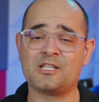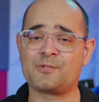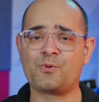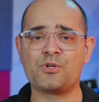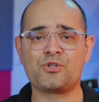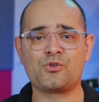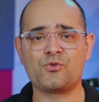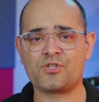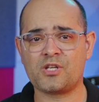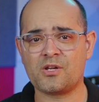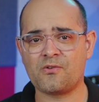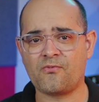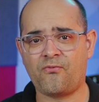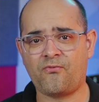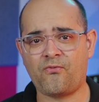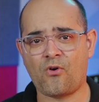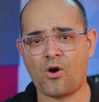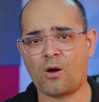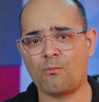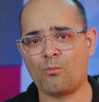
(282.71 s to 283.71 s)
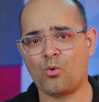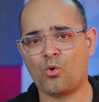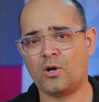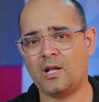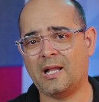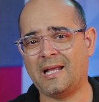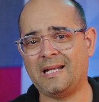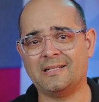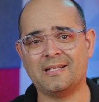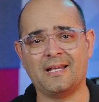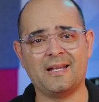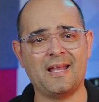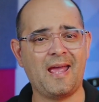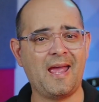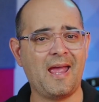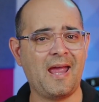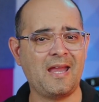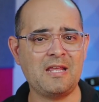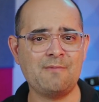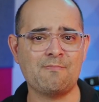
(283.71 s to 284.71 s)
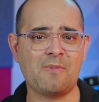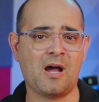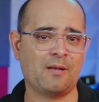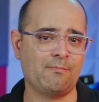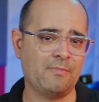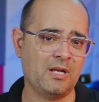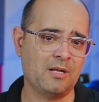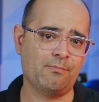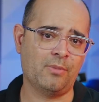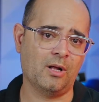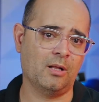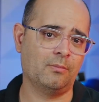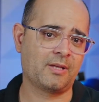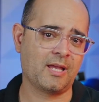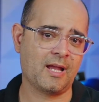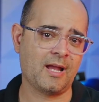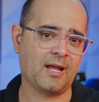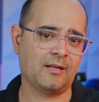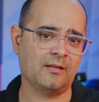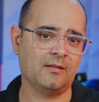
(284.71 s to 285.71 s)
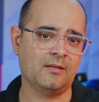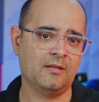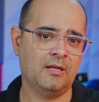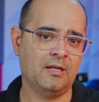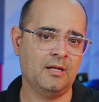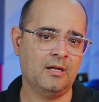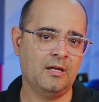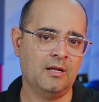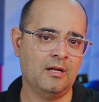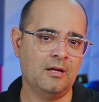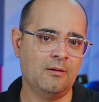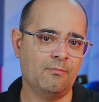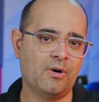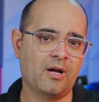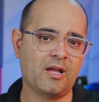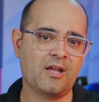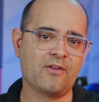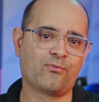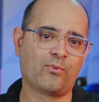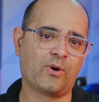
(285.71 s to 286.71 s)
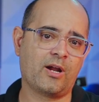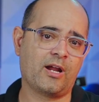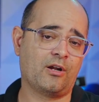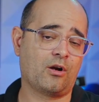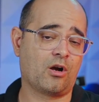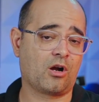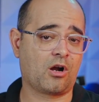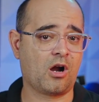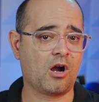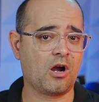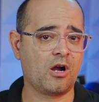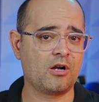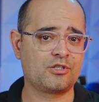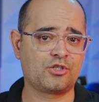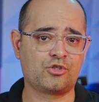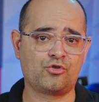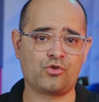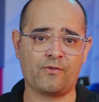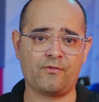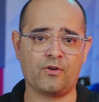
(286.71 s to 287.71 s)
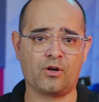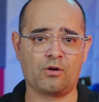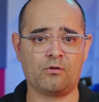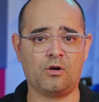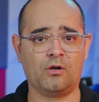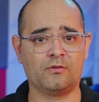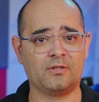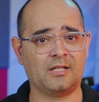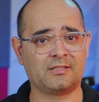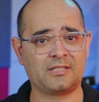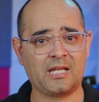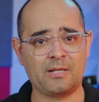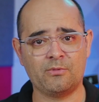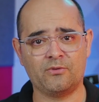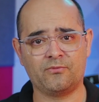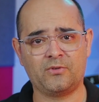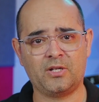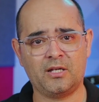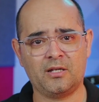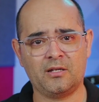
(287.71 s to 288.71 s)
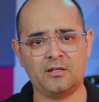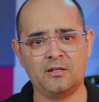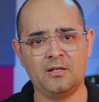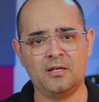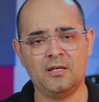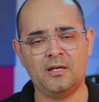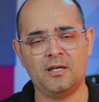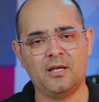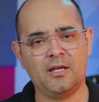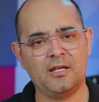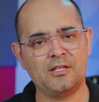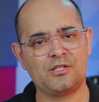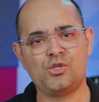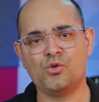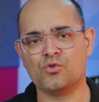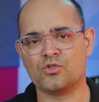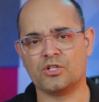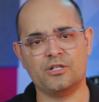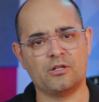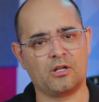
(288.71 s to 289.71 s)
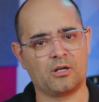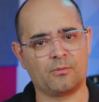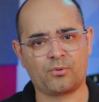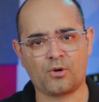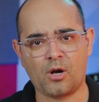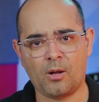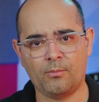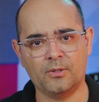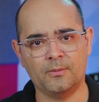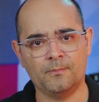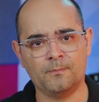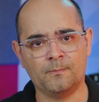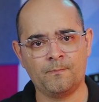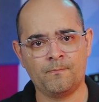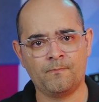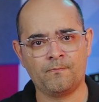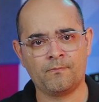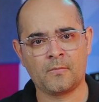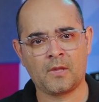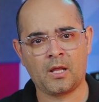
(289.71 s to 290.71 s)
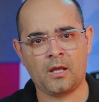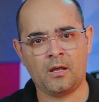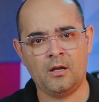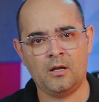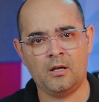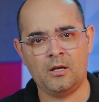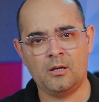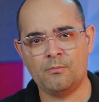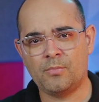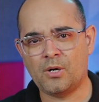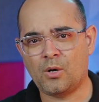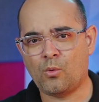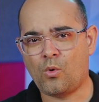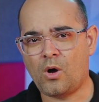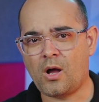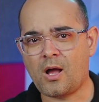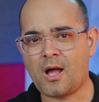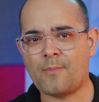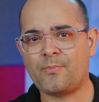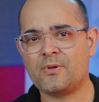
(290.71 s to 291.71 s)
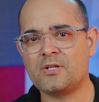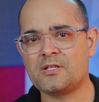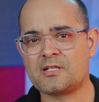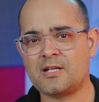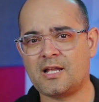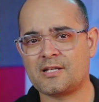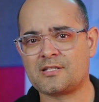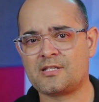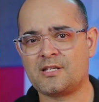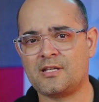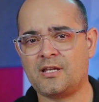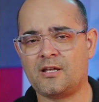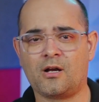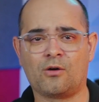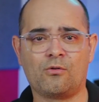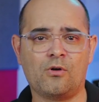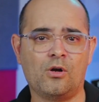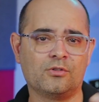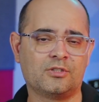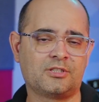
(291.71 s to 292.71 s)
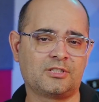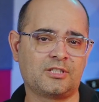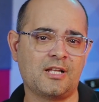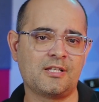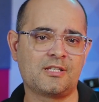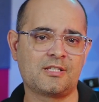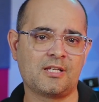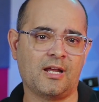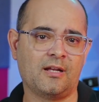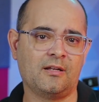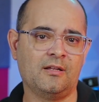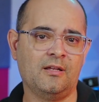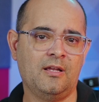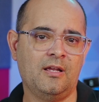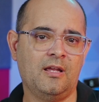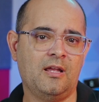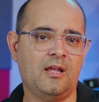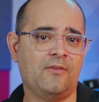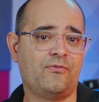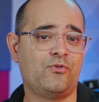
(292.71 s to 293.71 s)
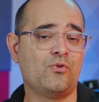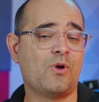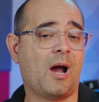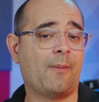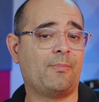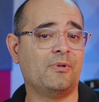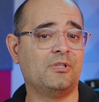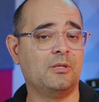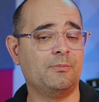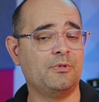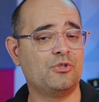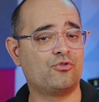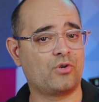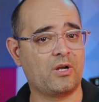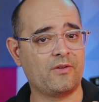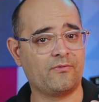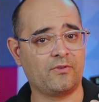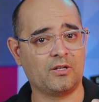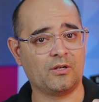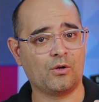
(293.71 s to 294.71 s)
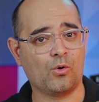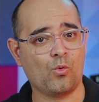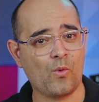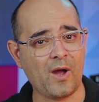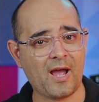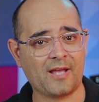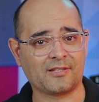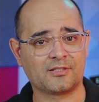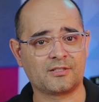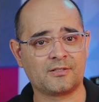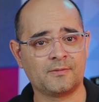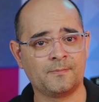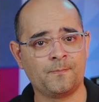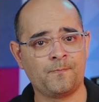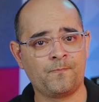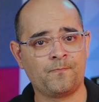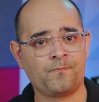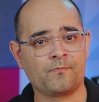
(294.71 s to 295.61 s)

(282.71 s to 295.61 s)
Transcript: It's producing far more light than any man-made bulb can. But if we're in our cars driving around that time of day, it's usually not a problem. But what happens, let's say, around sunset if you happen to be driving west?